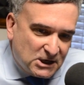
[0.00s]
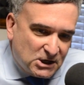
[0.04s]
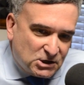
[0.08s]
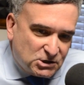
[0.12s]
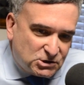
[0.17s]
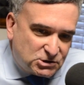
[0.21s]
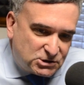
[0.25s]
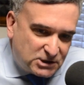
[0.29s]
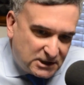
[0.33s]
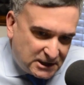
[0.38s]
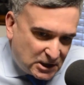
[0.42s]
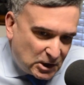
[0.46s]

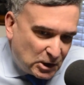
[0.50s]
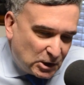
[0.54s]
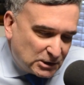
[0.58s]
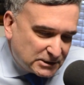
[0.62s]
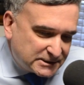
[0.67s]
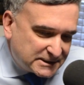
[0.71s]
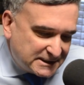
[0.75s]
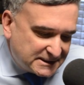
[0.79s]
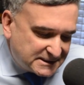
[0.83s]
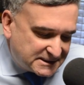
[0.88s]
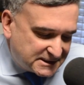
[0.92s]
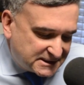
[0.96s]
She
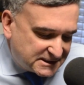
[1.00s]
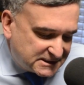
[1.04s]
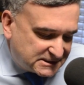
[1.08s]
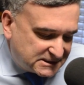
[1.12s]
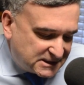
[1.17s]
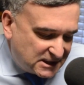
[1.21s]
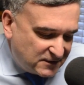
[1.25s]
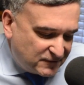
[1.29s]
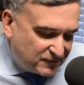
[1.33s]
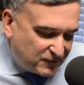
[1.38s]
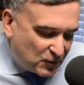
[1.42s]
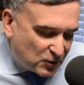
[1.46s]
called into the
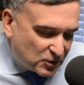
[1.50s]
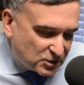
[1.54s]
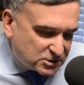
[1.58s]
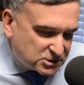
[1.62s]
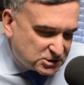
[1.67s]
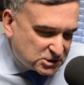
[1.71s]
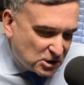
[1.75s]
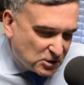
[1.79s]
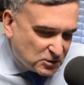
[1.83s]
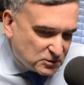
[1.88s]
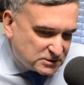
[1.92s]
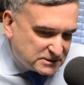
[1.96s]
C four
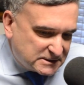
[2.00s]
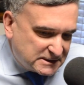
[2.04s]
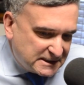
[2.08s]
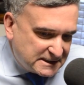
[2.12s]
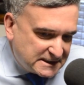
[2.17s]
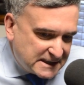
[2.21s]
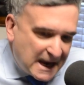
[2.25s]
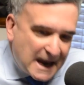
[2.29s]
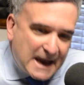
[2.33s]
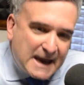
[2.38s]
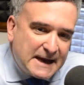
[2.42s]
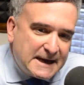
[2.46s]
show
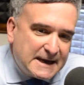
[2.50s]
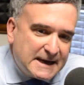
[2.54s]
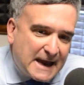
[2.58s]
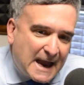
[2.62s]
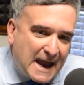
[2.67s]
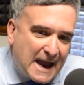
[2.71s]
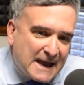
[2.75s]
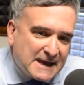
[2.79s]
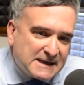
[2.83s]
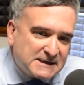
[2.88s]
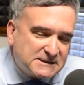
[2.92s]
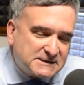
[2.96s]
today,
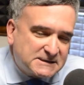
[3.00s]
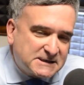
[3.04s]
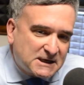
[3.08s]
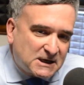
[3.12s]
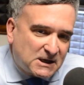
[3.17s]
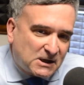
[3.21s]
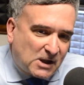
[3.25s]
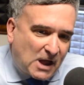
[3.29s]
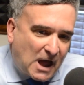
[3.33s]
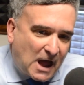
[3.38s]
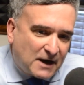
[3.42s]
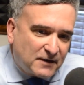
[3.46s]
as did a
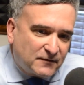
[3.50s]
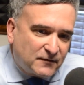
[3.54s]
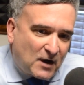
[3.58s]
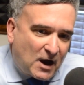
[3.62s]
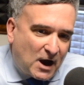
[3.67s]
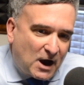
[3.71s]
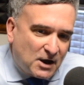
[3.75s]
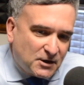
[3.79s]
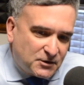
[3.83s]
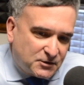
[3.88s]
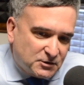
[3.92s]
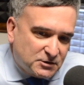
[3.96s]
lot of
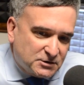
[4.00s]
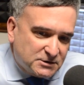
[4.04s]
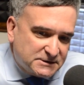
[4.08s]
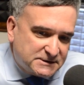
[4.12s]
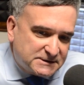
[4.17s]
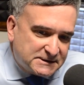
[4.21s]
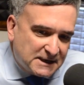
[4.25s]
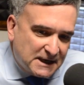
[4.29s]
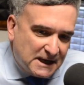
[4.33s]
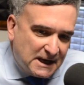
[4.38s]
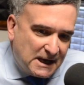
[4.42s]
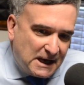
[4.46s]

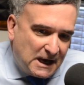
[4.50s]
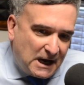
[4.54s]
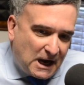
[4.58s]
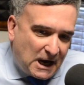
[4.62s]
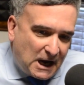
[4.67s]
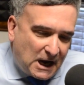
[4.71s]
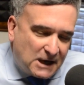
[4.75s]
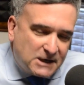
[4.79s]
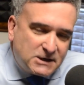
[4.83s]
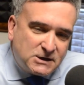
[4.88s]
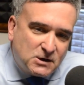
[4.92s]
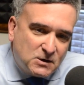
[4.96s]
others,
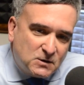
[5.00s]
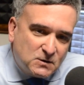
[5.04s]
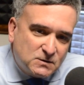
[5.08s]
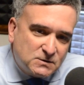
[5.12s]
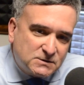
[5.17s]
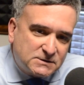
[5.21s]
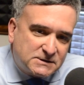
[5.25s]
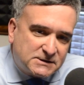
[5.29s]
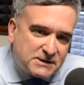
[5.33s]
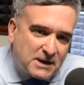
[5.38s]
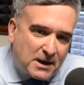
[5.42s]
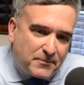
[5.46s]
on
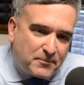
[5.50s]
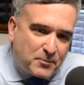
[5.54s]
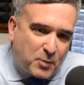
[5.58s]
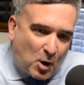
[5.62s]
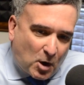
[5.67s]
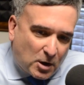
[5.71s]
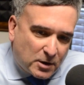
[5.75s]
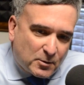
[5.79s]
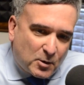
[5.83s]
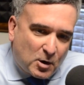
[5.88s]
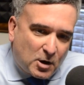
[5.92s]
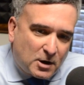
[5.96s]
news that
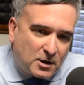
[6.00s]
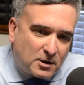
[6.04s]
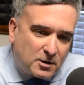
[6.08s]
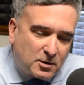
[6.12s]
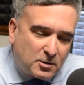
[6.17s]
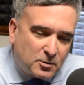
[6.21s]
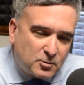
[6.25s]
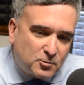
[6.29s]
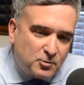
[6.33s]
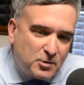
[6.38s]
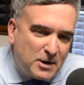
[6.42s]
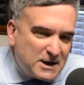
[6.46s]
Baltimore
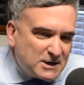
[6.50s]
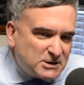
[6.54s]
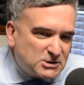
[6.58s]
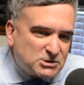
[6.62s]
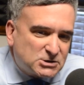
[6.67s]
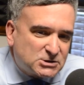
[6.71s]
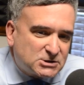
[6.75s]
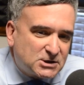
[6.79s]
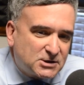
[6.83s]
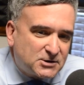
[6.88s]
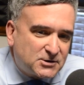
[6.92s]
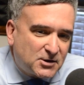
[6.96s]

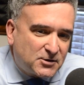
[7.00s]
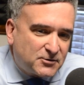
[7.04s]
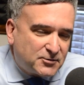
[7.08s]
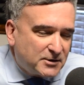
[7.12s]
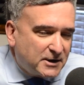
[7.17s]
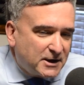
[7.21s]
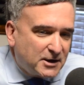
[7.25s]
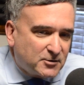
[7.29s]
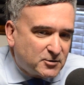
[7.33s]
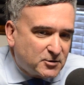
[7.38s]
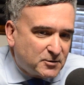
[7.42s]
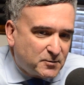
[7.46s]
reached the three
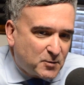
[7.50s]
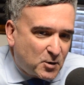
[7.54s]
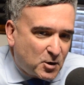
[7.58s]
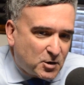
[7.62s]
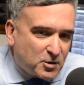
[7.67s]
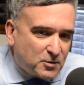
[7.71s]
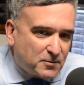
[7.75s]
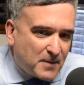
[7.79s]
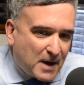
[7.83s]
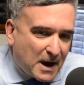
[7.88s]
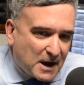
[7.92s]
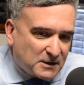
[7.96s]
hundred
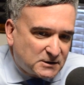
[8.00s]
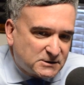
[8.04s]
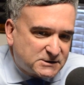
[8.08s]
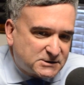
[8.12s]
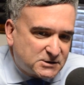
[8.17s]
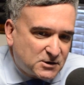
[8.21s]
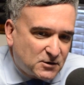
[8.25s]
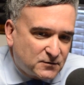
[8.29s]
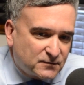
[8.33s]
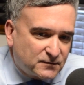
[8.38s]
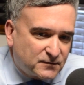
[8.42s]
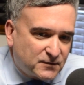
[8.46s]
murder
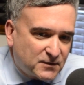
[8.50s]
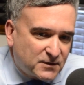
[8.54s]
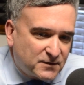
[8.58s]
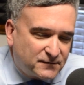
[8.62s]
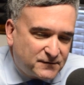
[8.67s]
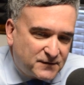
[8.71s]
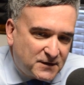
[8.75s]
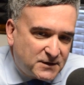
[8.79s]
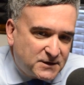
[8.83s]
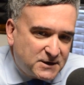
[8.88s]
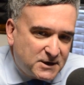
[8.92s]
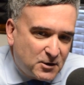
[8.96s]
milestone for mm. the
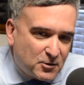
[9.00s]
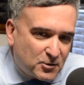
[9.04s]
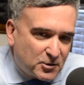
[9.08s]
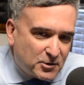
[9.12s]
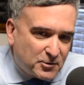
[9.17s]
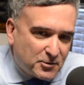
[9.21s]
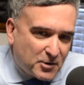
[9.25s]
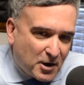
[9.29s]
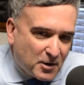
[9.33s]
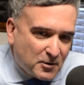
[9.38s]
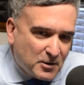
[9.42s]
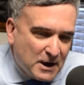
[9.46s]
fifth year in a
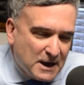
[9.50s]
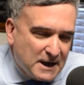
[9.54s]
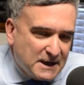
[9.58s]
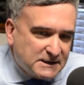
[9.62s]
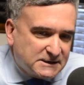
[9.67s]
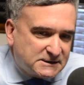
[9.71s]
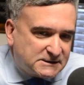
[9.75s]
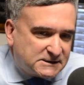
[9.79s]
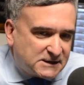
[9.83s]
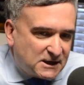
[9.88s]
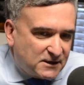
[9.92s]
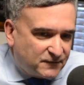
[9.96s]
row.
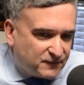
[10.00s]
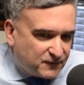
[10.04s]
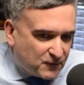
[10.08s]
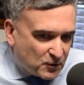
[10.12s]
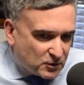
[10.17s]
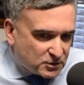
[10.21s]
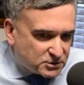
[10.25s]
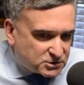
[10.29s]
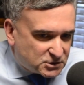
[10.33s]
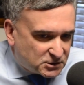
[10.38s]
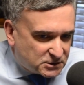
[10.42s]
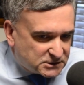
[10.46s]
C
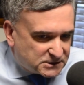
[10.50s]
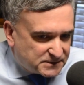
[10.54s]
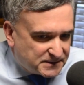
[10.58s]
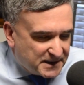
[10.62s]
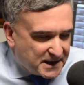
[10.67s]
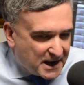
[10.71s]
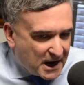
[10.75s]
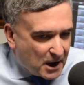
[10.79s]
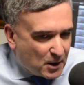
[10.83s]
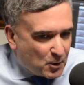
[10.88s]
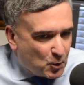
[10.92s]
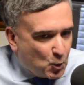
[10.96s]
four joins me
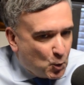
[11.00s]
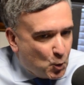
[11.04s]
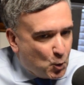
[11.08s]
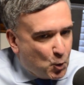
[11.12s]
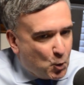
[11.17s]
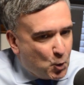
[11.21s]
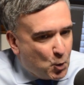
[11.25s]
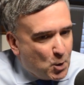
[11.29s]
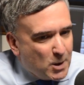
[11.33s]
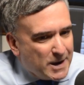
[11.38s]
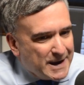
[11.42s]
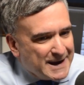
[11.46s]
now.
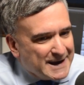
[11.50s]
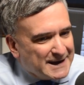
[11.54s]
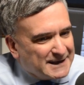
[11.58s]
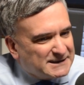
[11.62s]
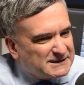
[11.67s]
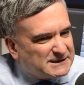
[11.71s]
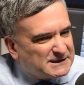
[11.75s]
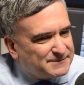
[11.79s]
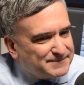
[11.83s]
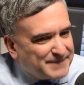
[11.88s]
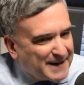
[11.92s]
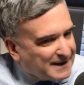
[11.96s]
We
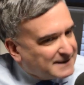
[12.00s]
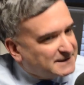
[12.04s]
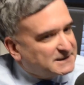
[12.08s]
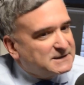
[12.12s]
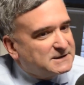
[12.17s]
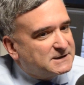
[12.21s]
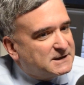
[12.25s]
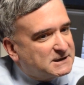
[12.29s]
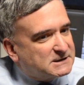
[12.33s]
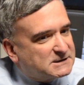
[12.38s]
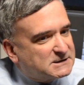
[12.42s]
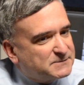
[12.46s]

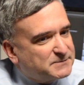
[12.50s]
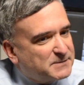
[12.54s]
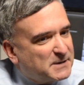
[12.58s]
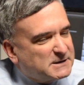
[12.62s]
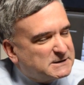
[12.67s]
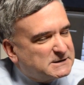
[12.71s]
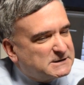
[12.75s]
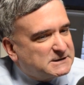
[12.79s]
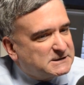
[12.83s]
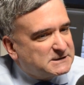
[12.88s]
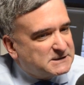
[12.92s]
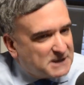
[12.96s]
expected this, but
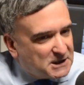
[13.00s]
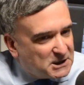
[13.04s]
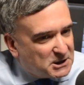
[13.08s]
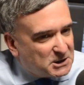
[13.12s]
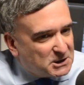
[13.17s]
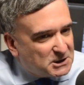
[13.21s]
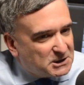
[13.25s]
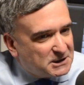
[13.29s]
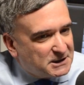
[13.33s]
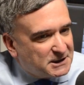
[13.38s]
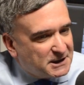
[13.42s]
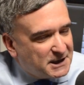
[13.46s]

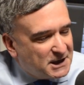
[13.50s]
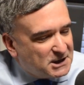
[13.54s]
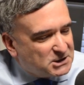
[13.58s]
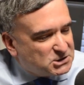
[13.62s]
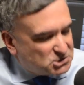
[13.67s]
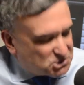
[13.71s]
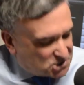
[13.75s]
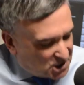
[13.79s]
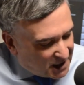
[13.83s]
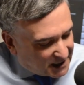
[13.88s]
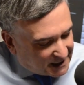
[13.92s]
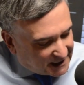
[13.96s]
still, it's
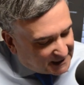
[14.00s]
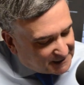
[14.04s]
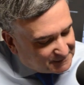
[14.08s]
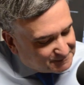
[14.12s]
shocking.